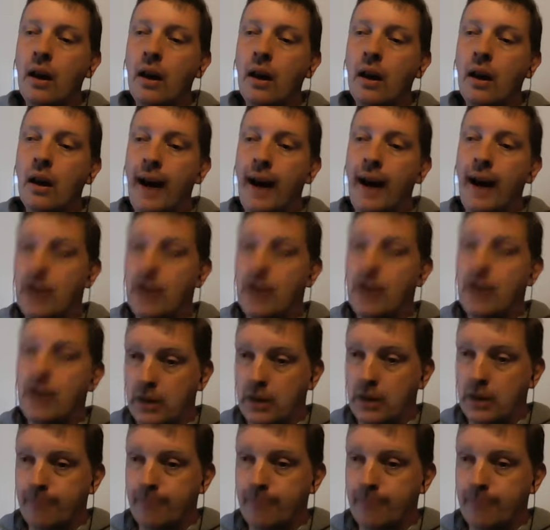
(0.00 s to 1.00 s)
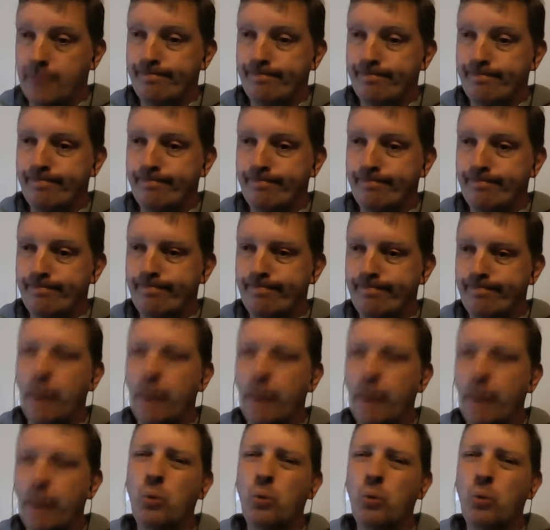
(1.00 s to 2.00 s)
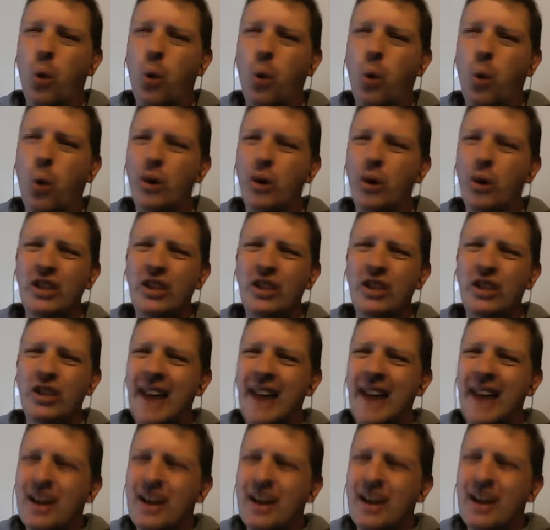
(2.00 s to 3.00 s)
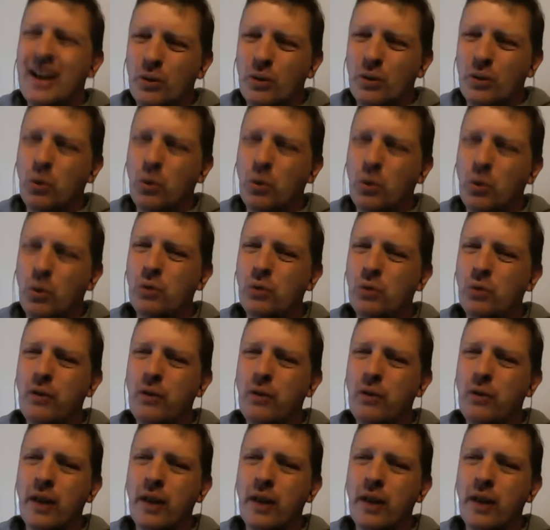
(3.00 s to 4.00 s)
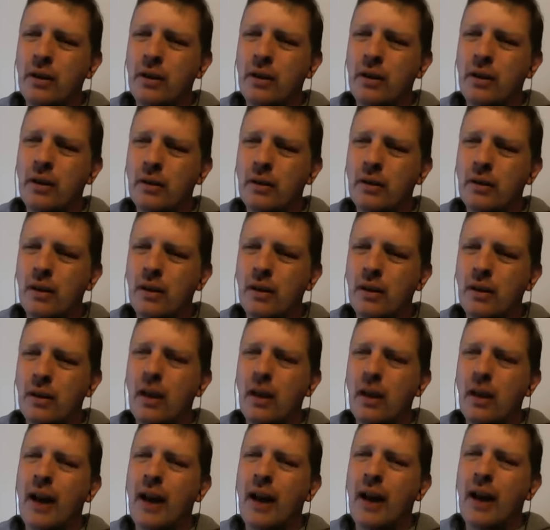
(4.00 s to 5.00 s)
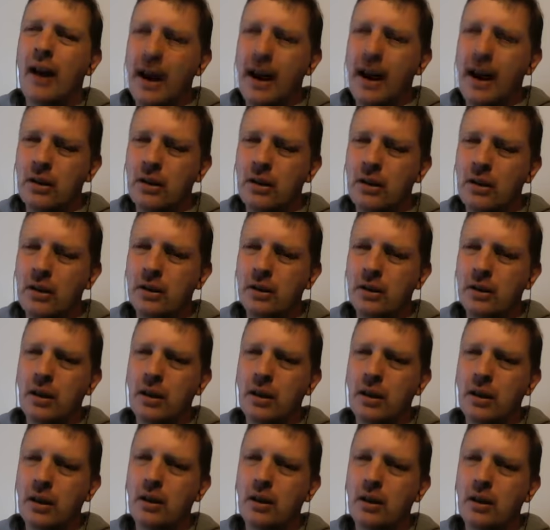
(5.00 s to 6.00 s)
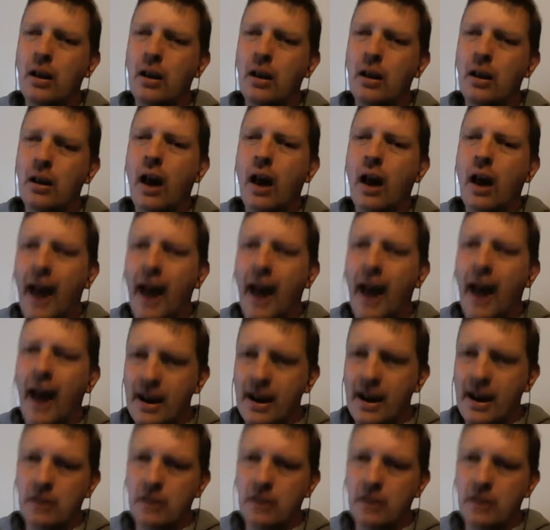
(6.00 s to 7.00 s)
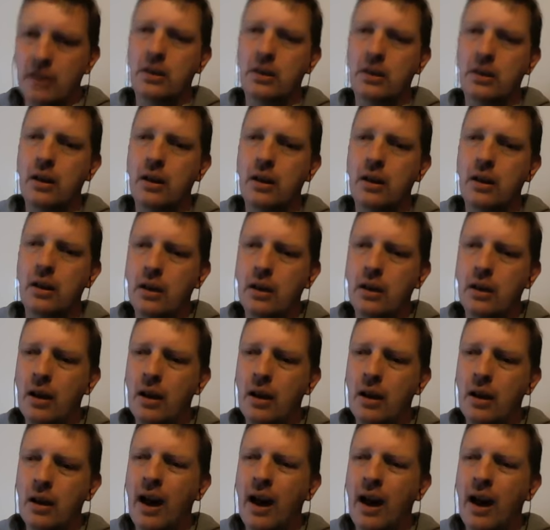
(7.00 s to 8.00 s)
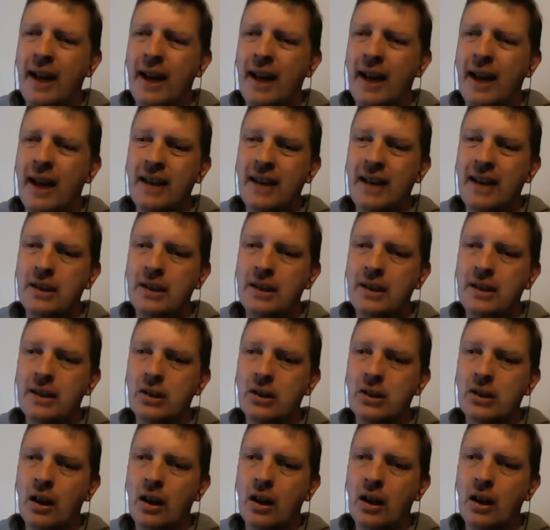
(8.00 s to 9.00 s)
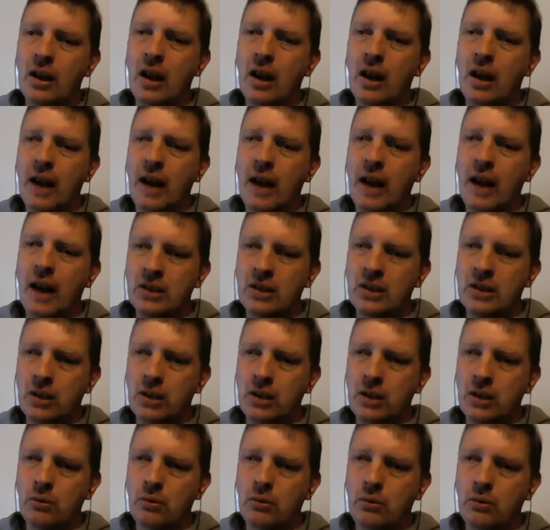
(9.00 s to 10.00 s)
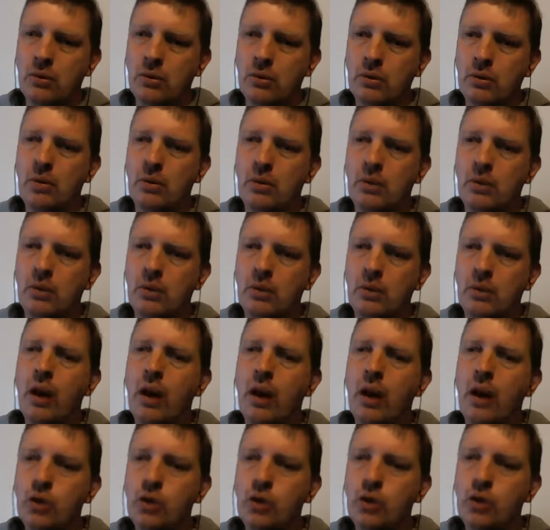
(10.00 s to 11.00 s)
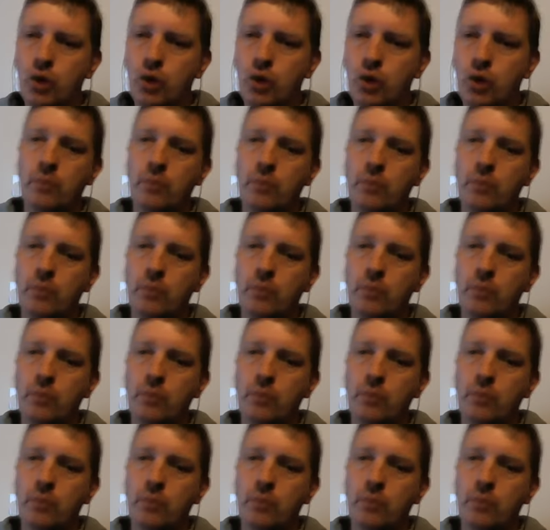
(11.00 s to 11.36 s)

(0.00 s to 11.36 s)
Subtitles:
Endlessly, I would walk to the end of the world with you. Endlessly, endlessly. And I guess I still do.